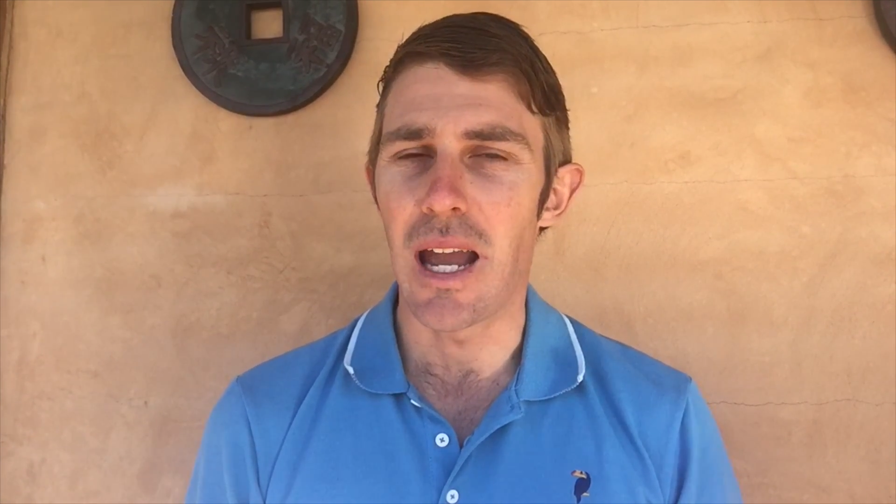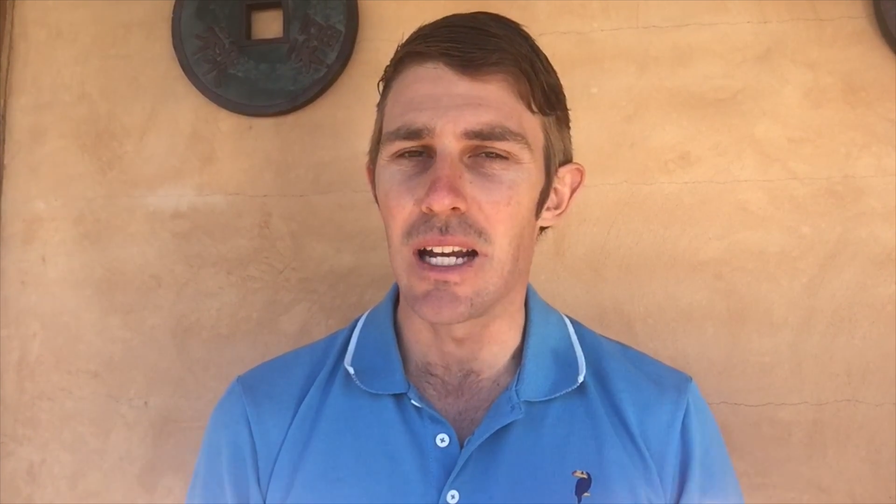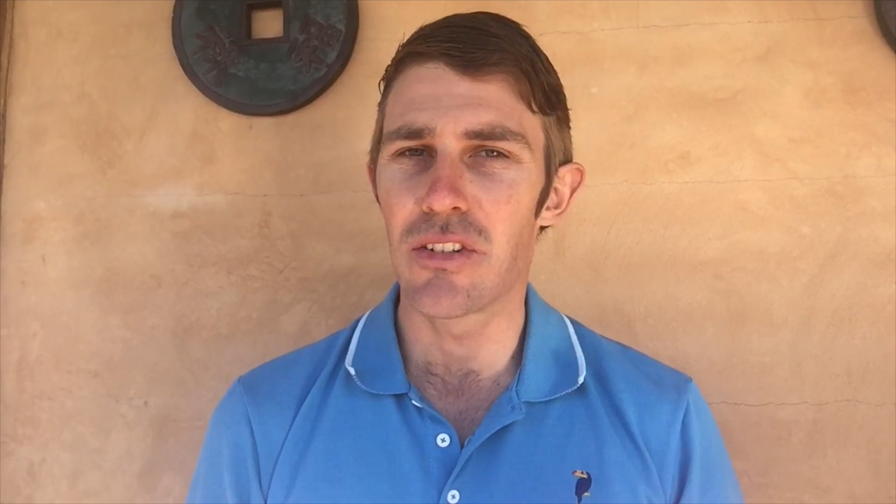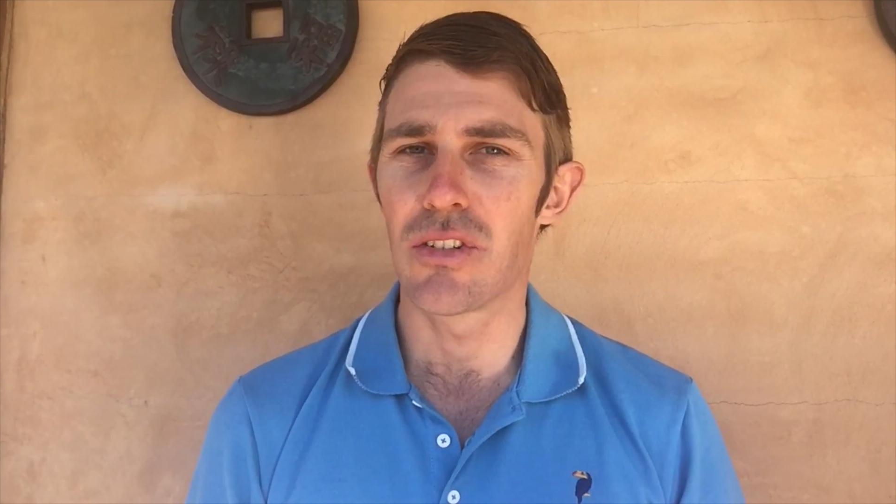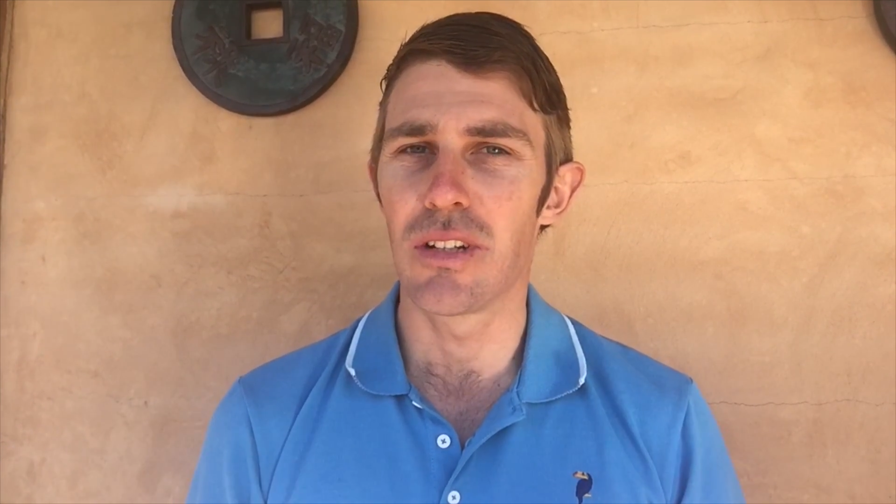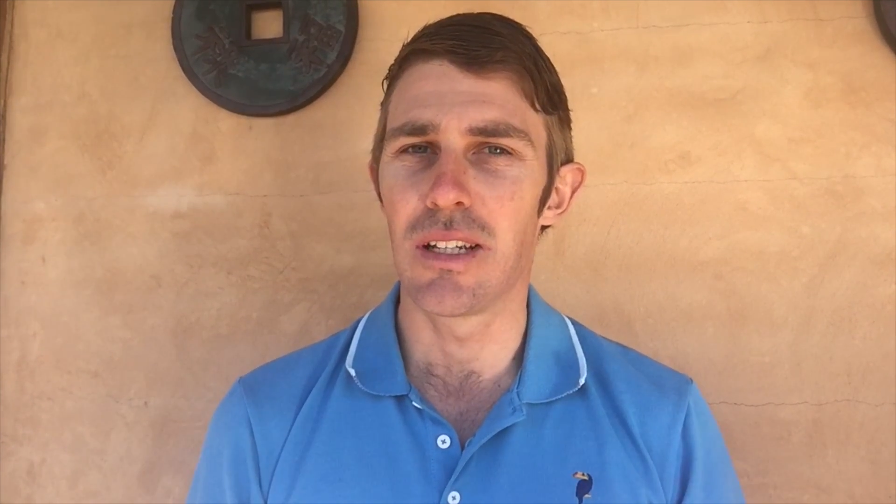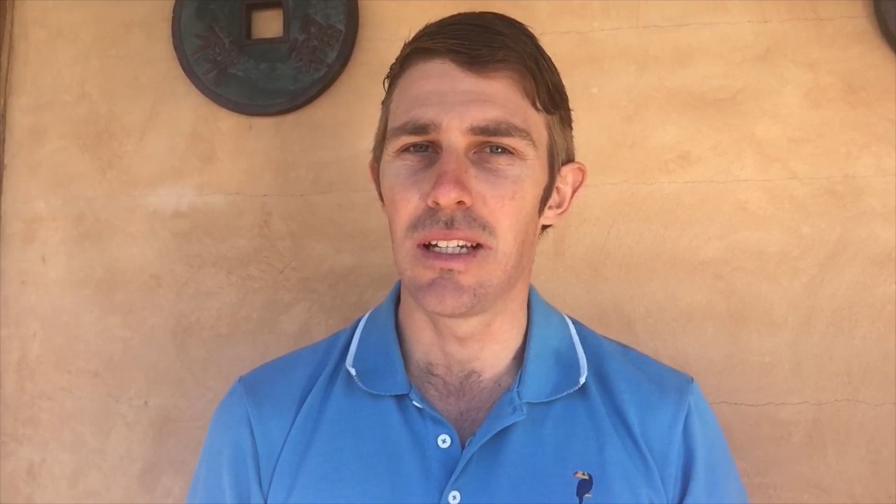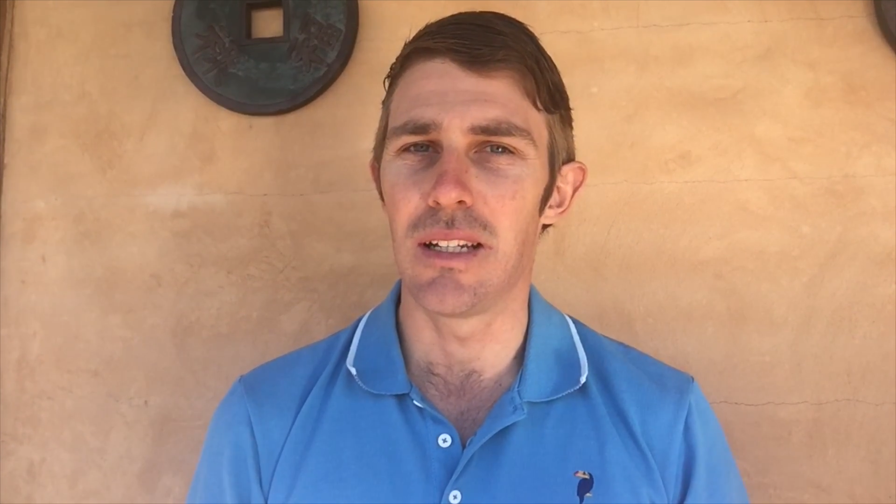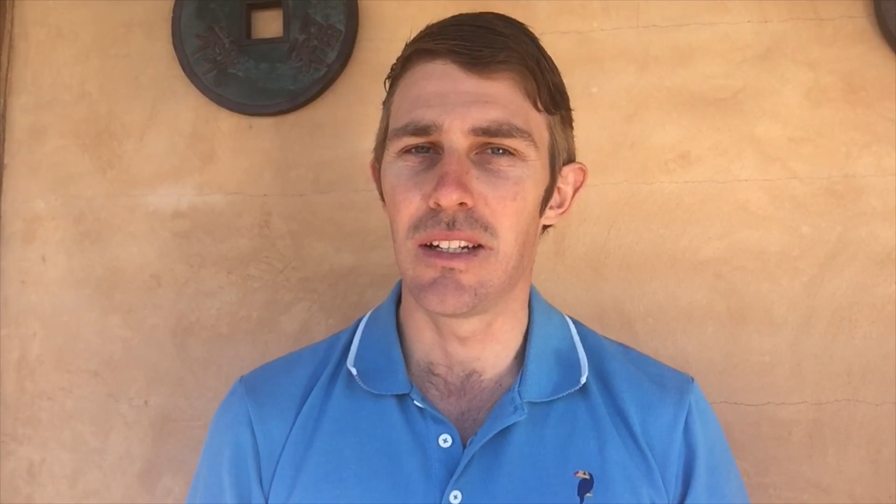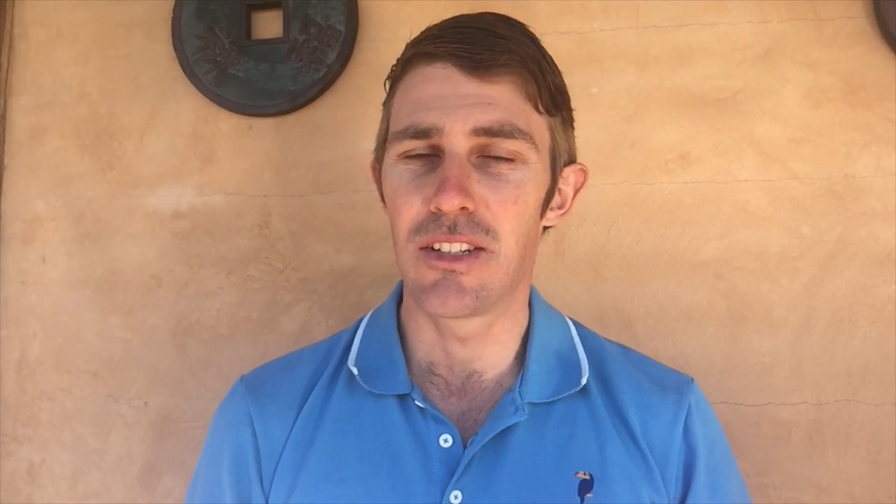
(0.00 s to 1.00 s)

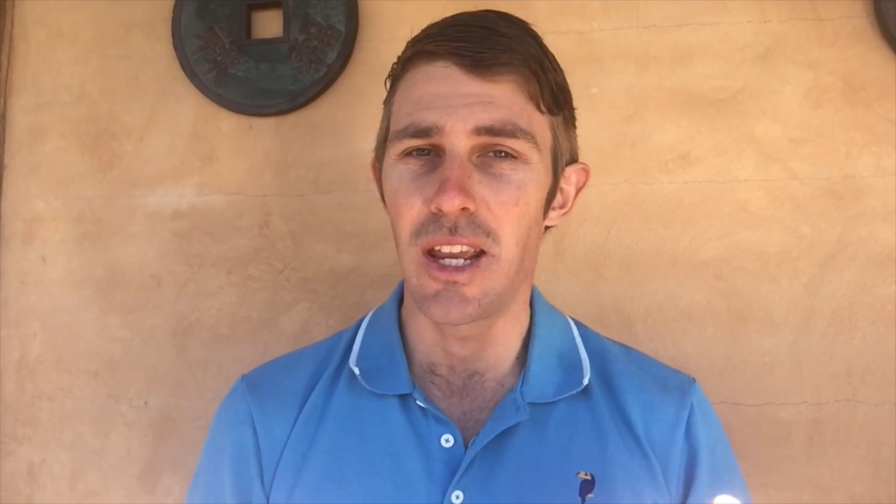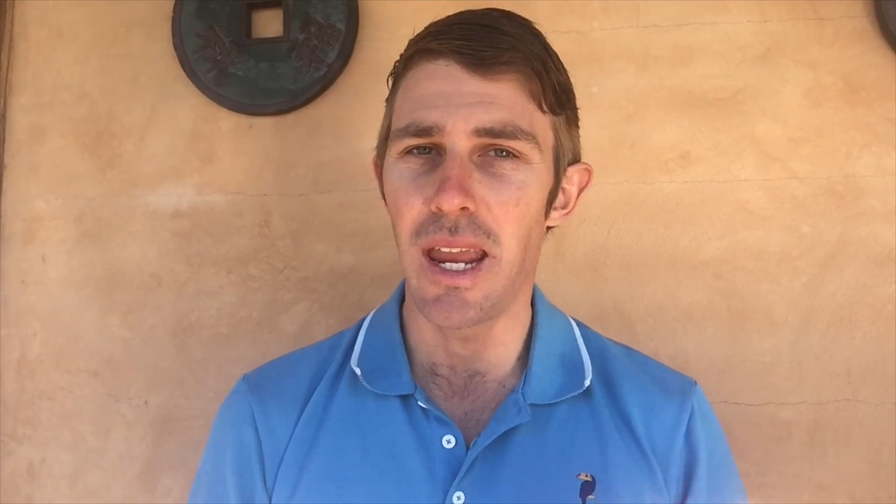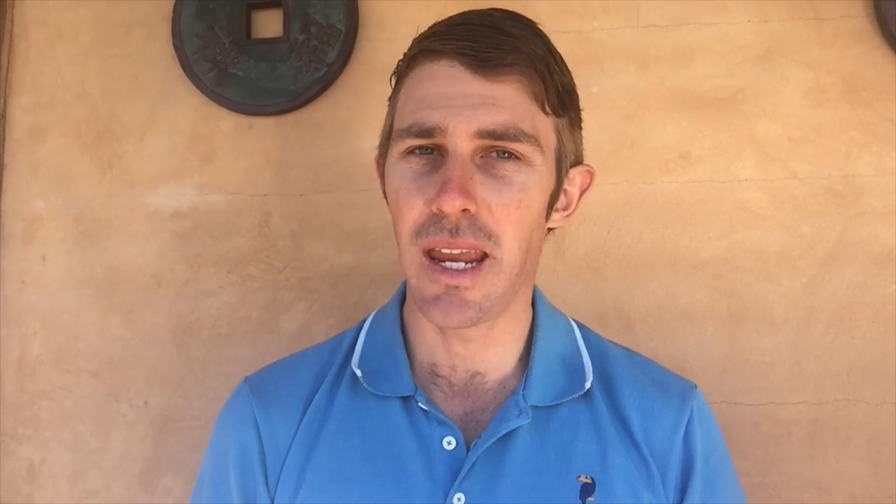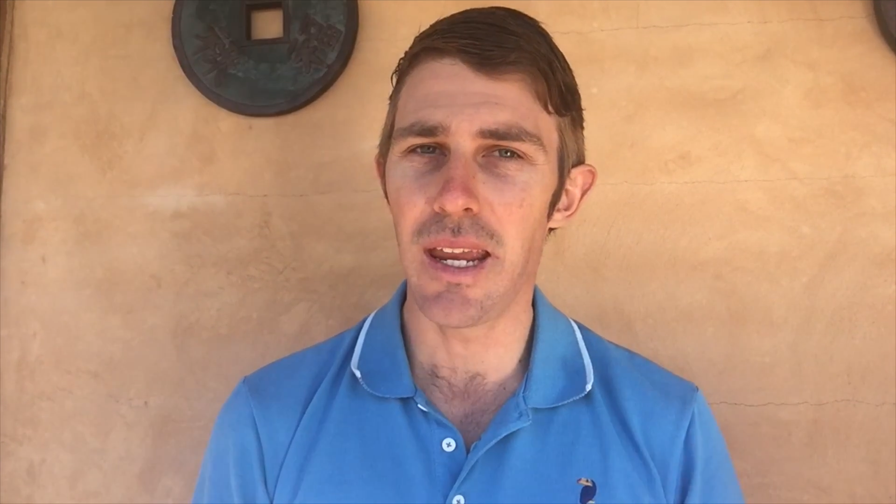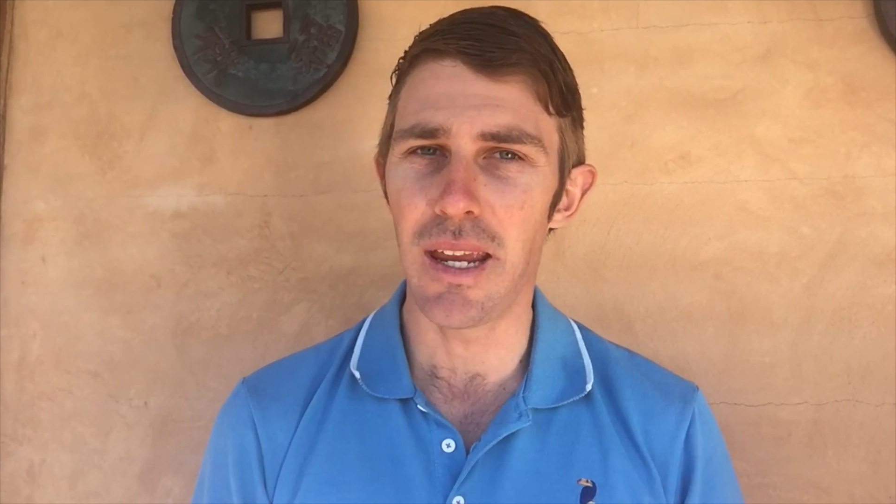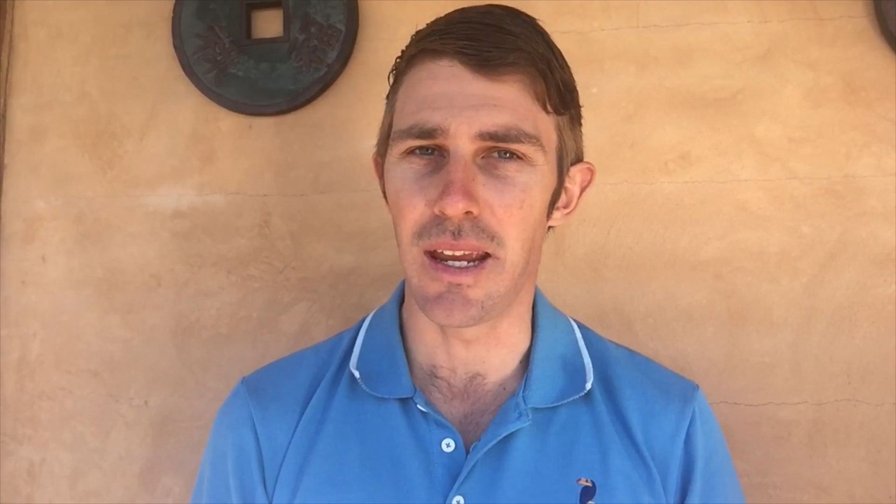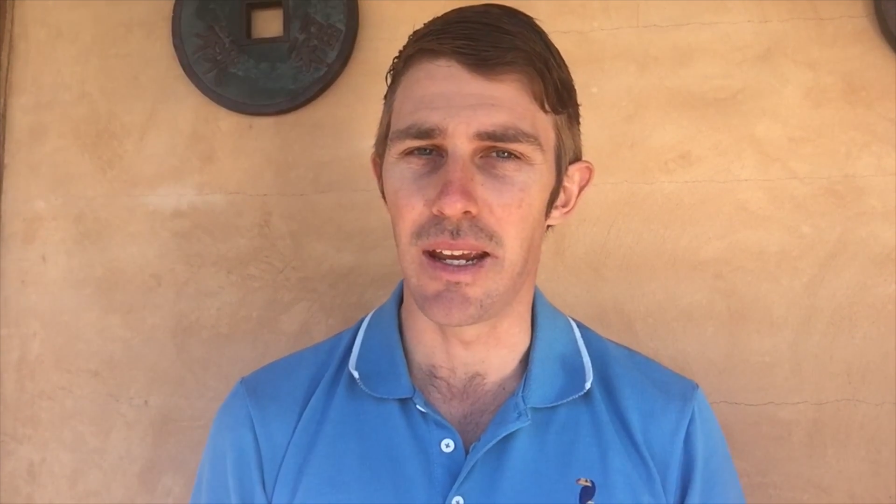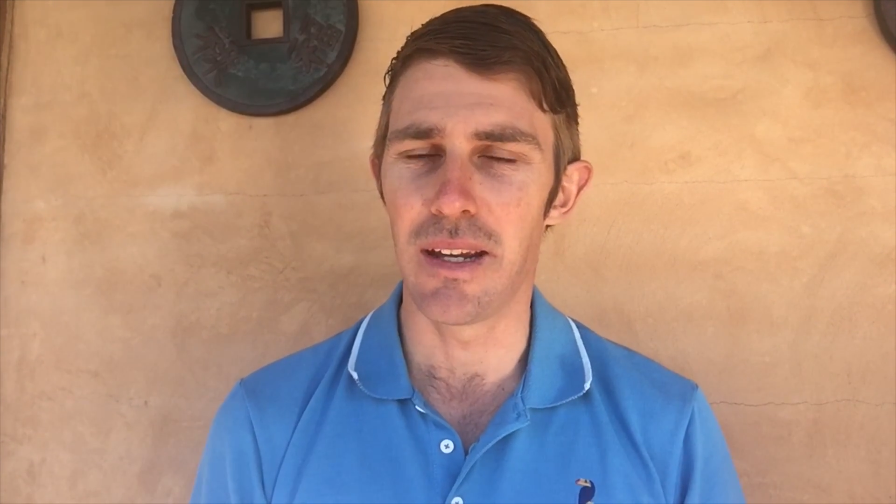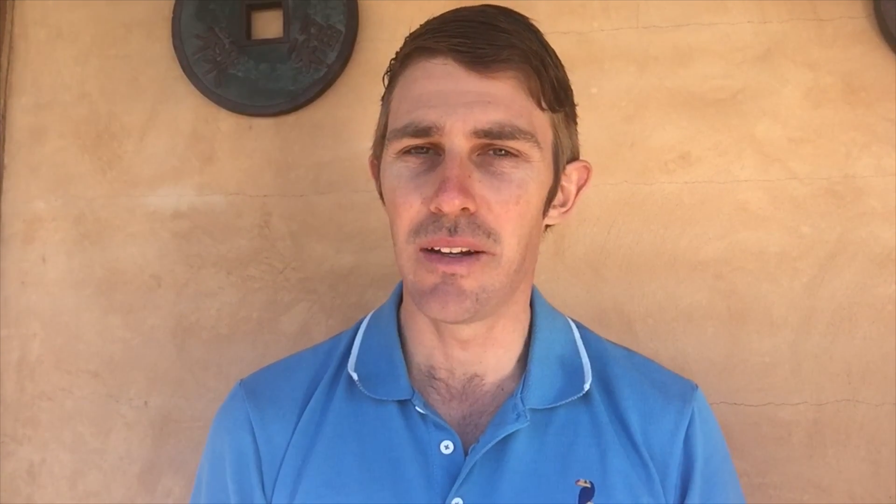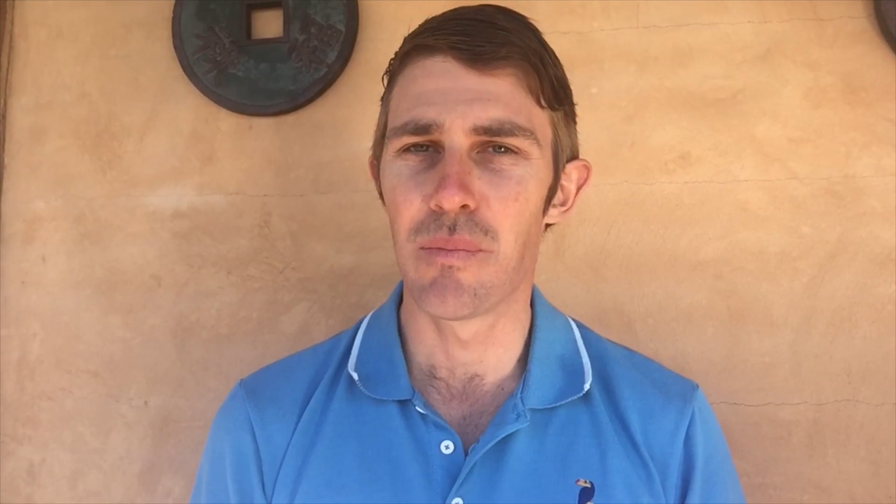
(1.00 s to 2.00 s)
actually
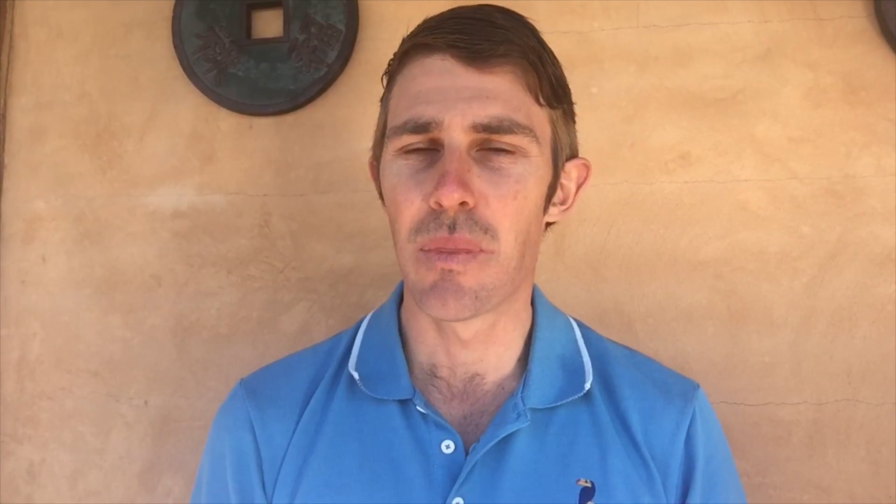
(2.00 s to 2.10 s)
tear